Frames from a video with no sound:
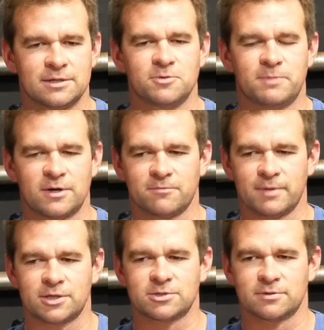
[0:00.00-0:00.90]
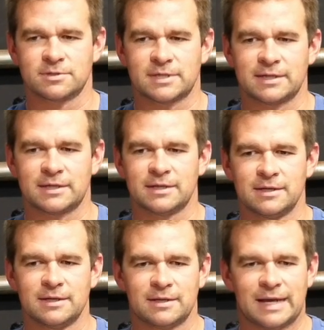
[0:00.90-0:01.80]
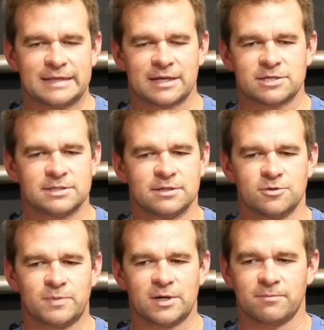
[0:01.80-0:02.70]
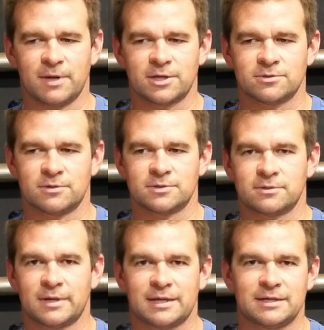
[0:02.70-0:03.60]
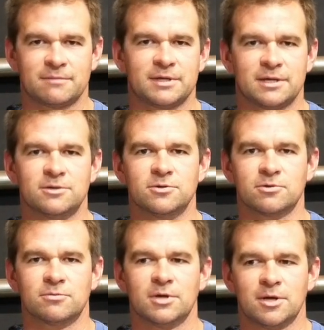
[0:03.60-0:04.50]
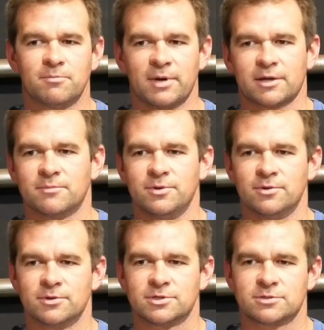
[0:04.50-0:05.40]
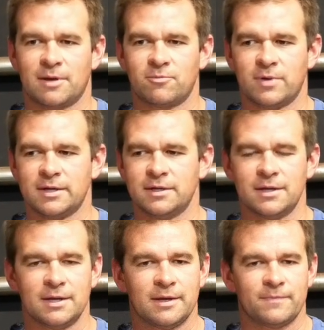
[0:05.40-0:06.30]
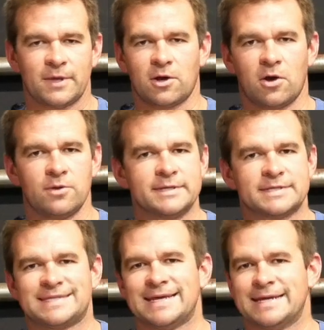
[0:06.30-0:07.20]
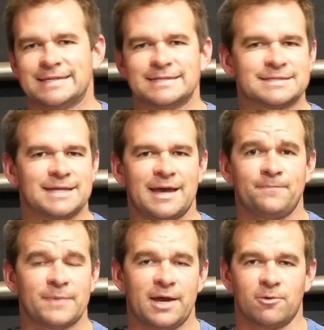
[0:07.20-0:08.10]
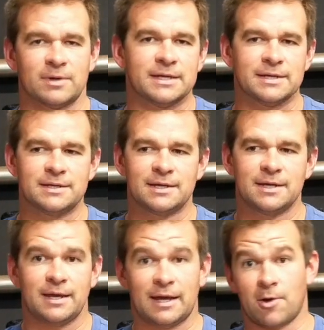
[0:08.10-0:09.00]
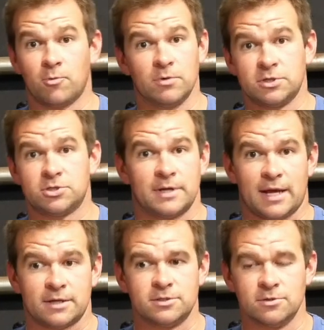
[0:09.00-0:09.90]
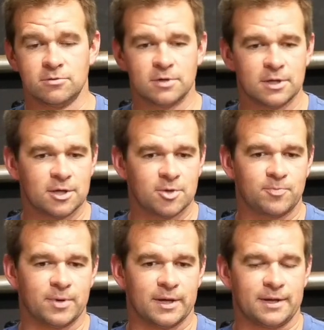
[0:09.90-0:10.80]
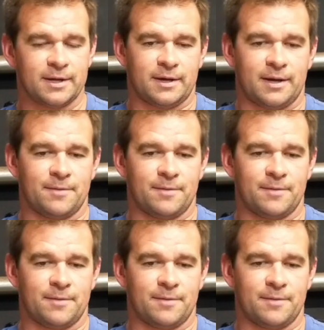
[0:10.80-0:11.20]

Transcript: a new pair of bike shorts. I think I just need a new pair of bike shorts. Or I think I'm going to get a new bike computer just so I'm ready. All these things that I don't need and I really should not do. But